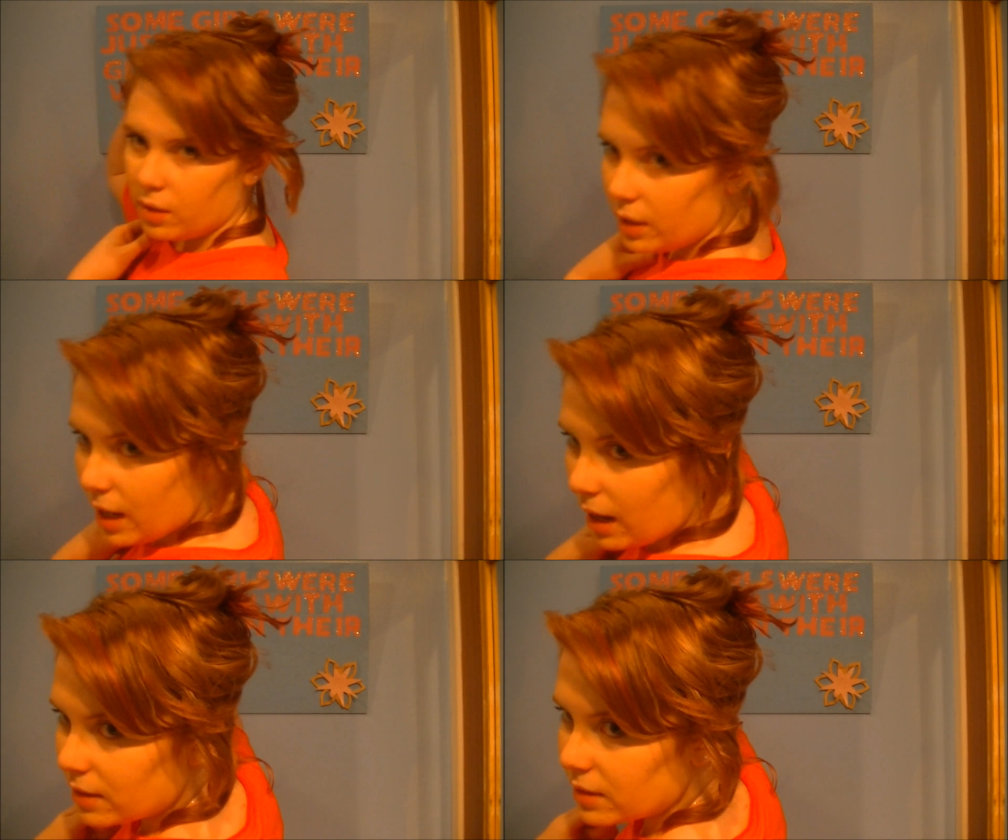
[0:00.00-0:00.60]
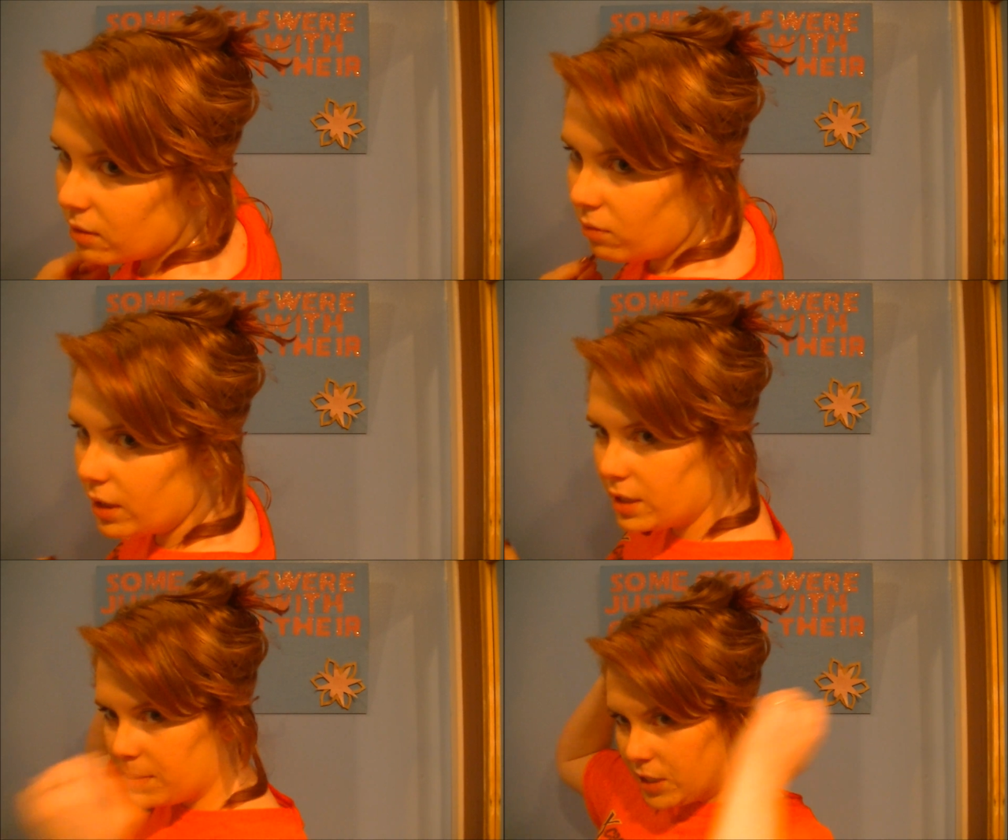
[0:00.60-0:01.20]
Yeah, because I don't
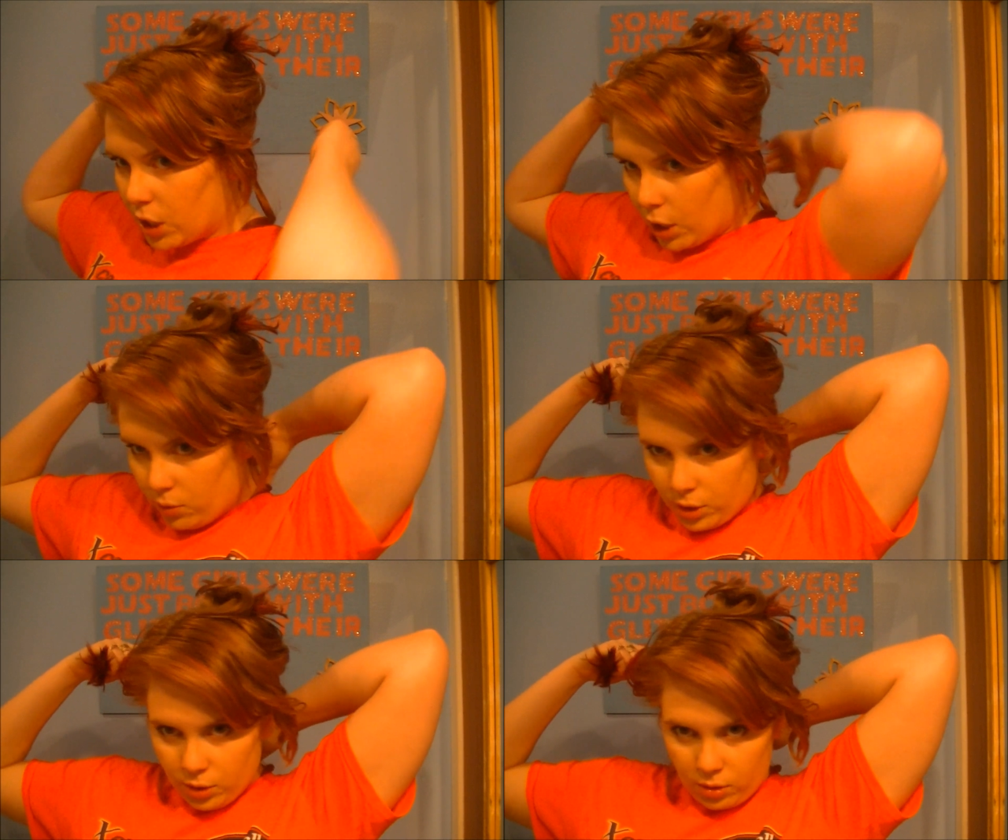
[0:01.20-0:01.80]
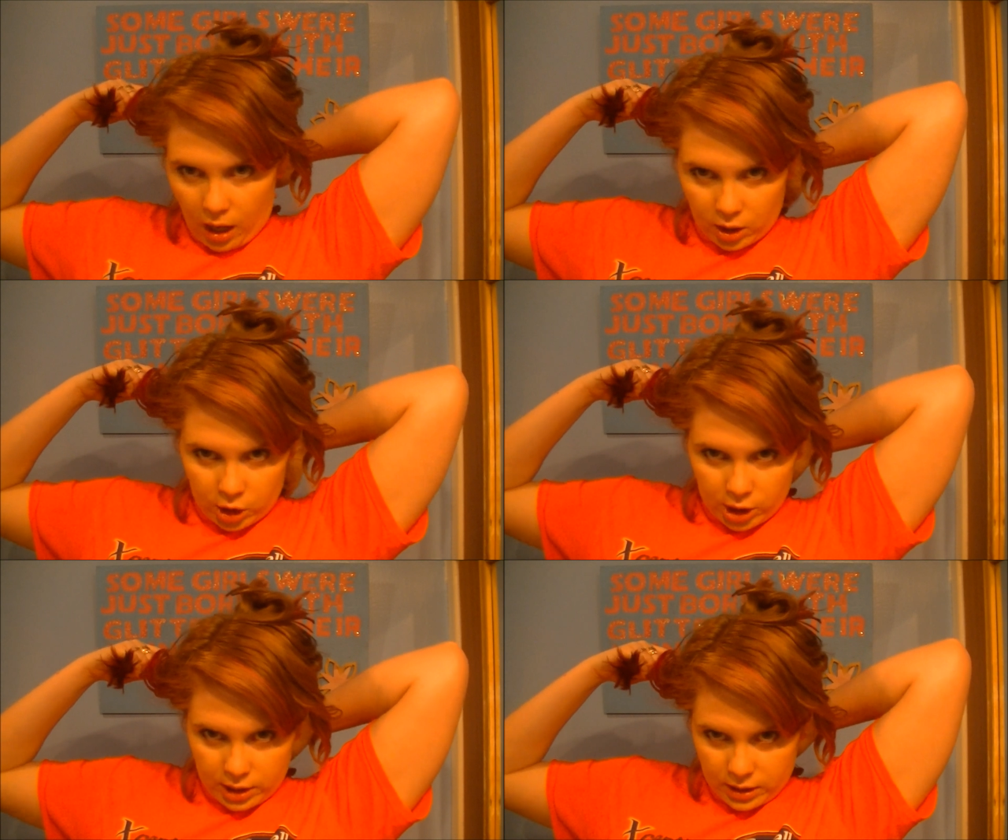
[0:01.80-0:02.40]
want it to be too
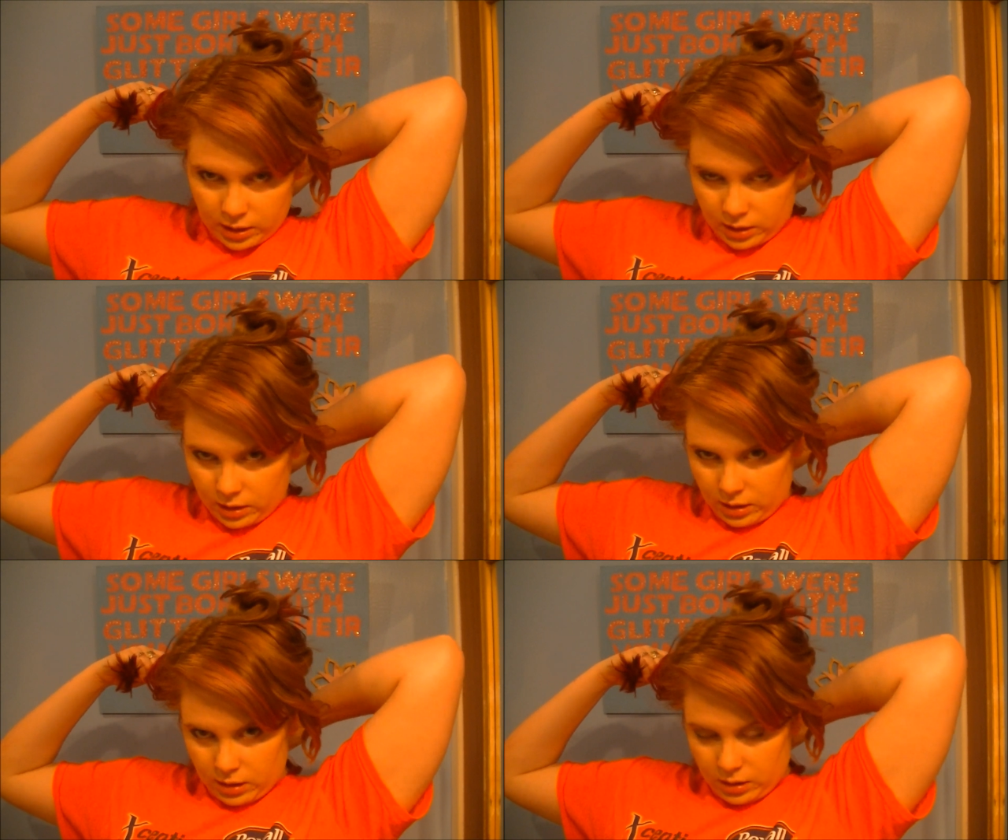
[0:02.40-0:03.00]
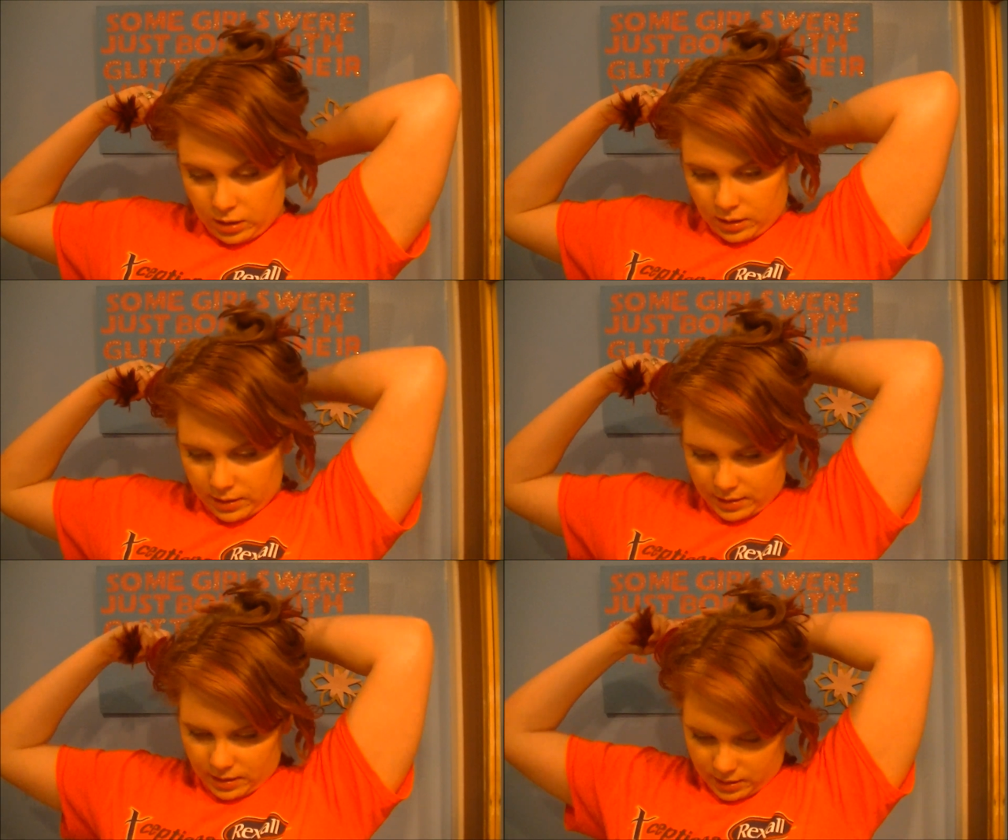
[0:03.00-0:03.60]
colored,
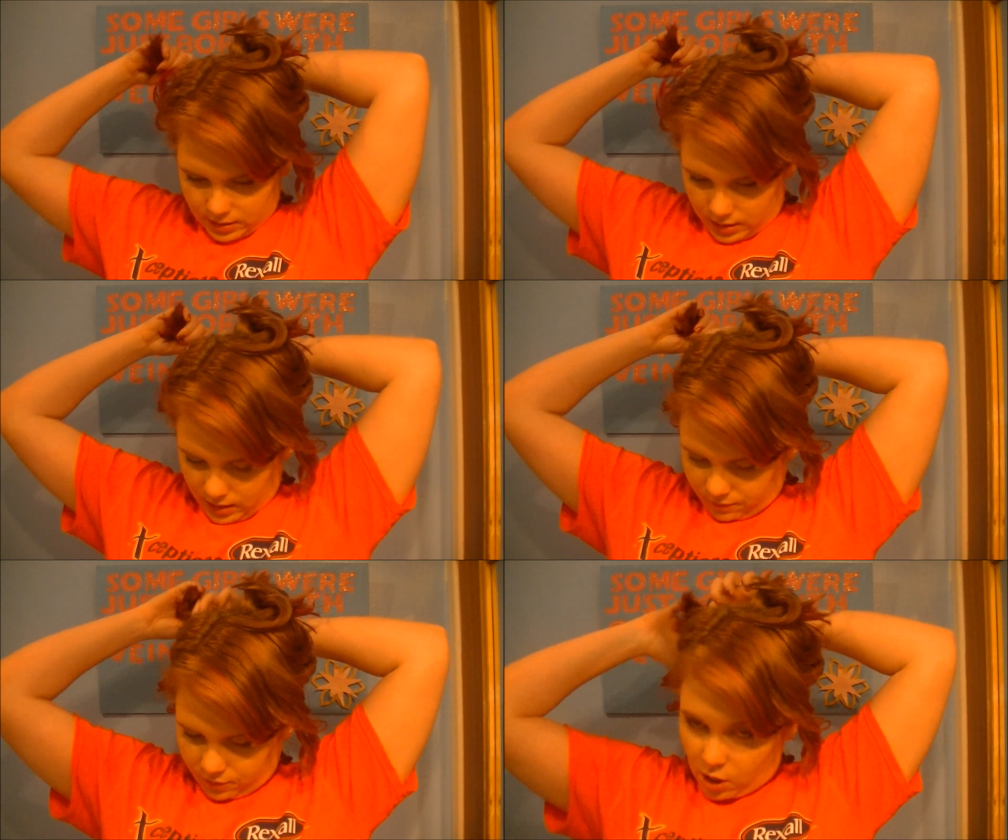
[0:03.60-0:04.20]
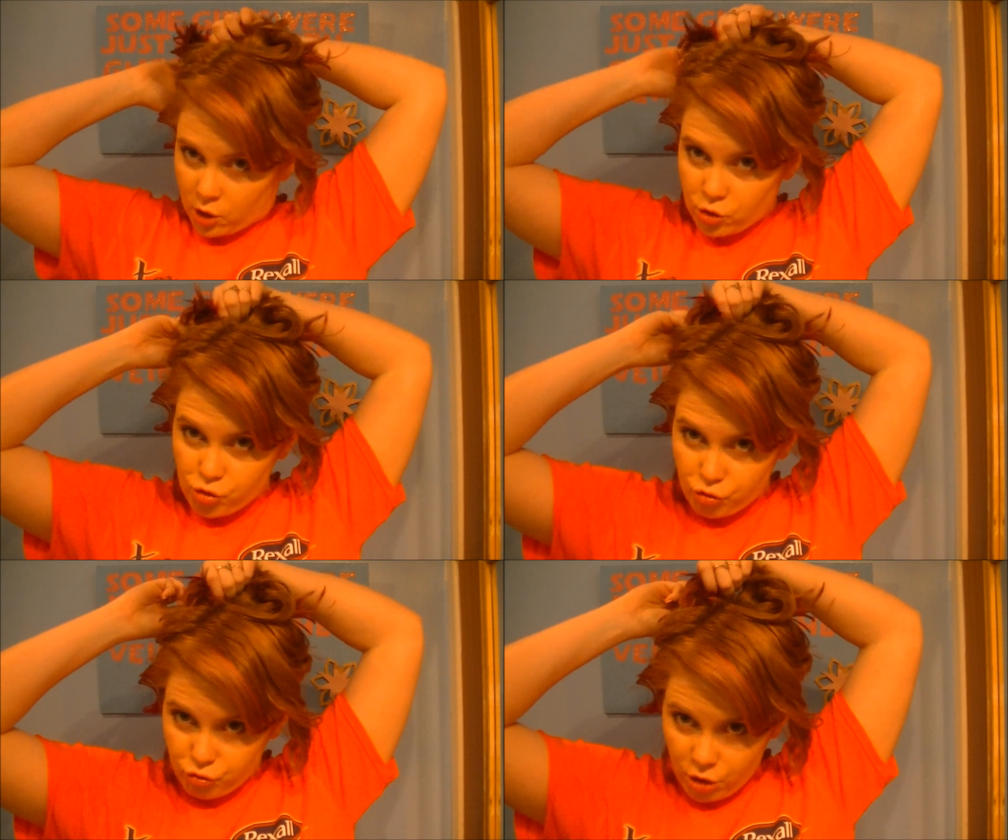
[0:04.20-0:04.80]
because then it's kind of
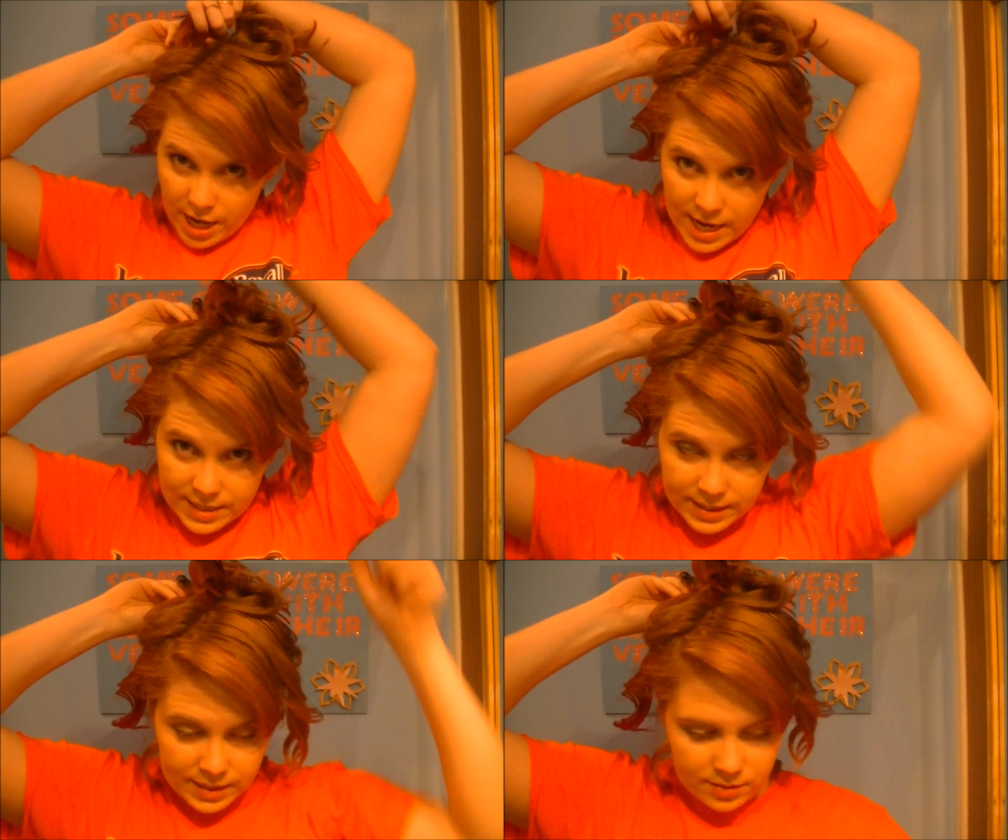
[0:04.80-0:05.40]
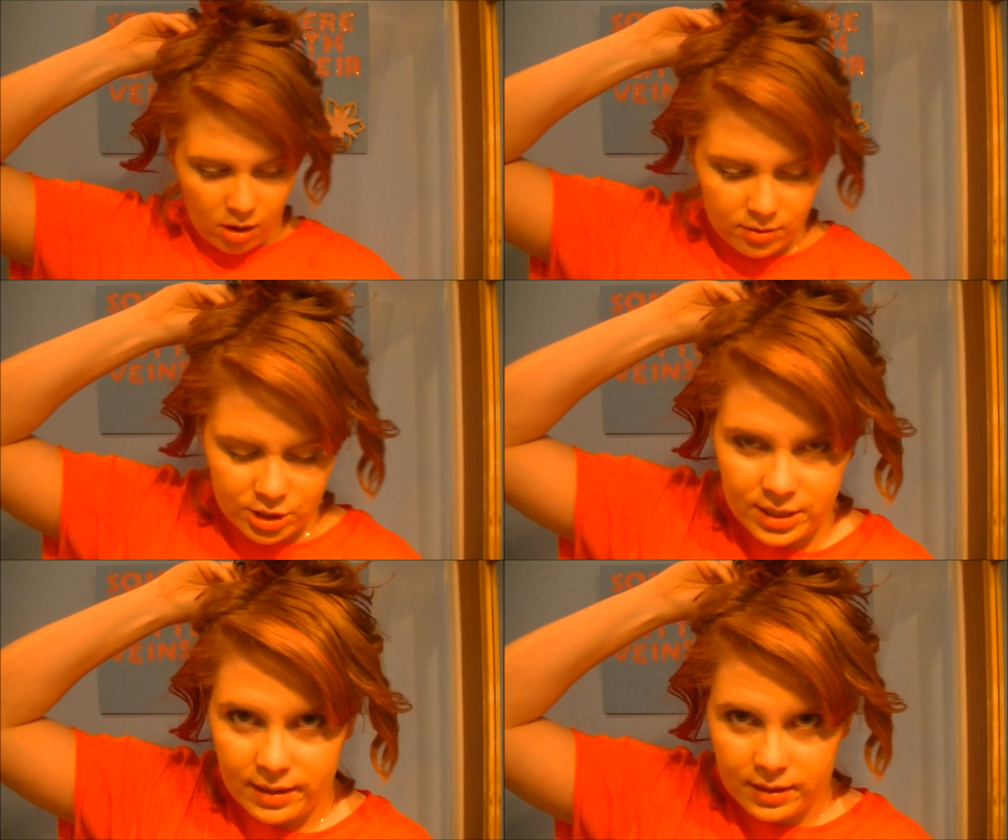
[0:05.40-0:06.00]
crazy. So I'll
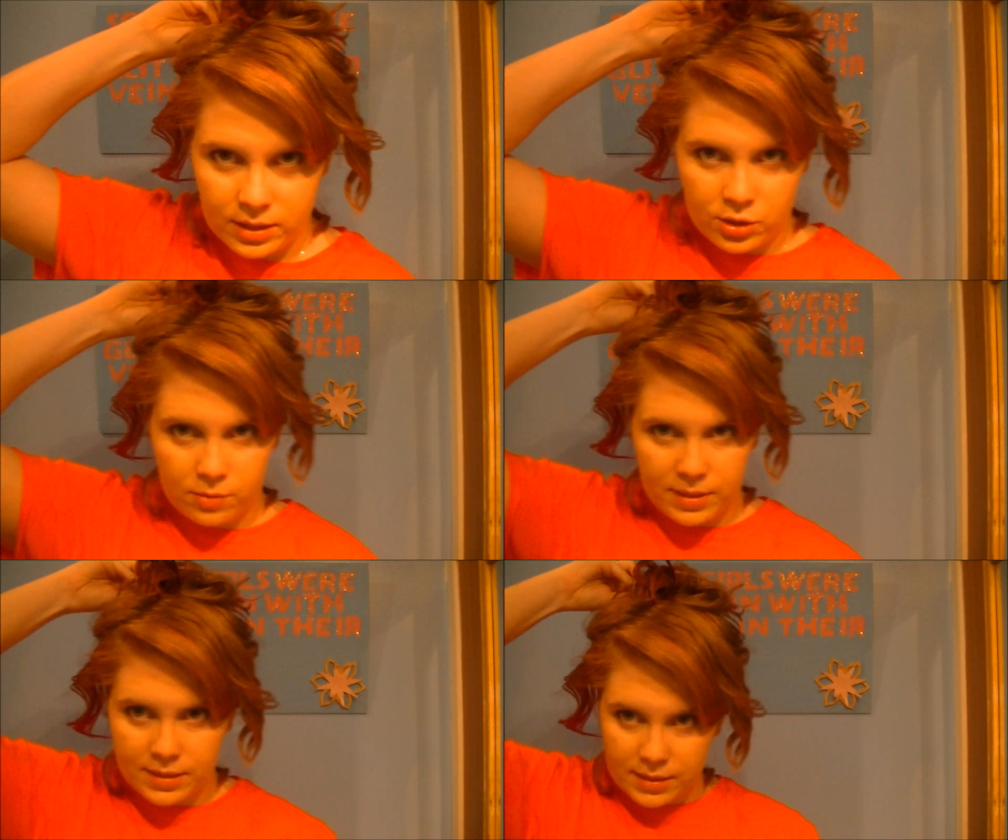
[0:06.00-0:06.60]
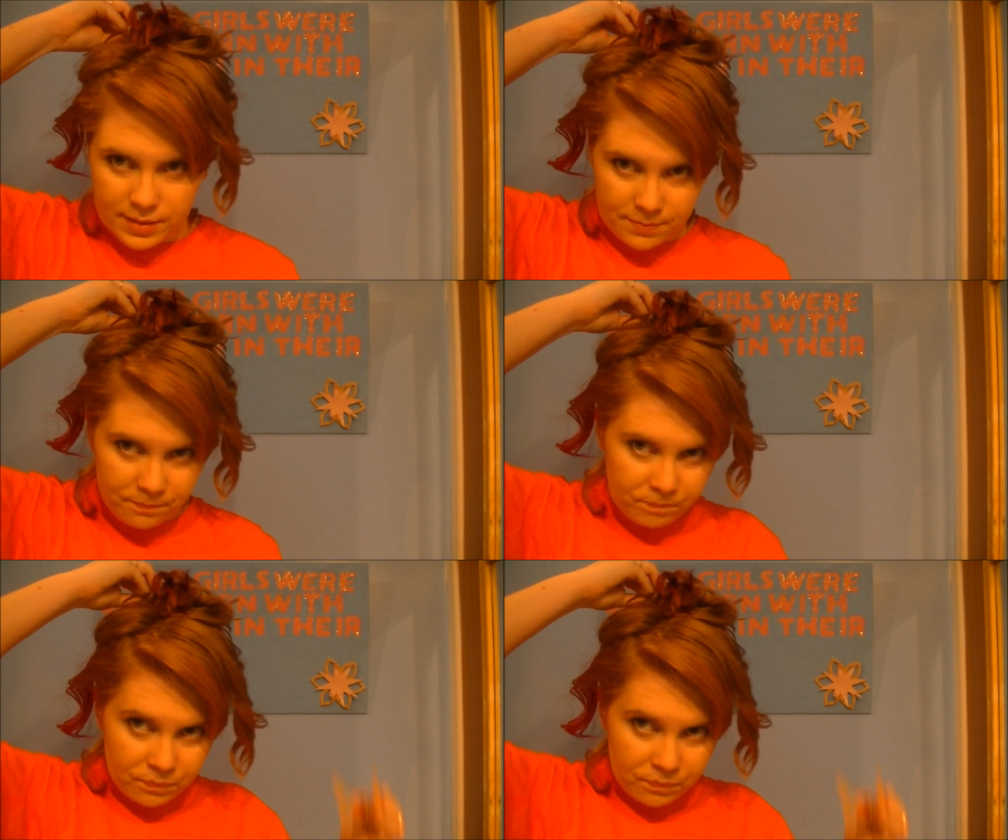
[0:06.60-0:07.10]
just take these 2 pieces.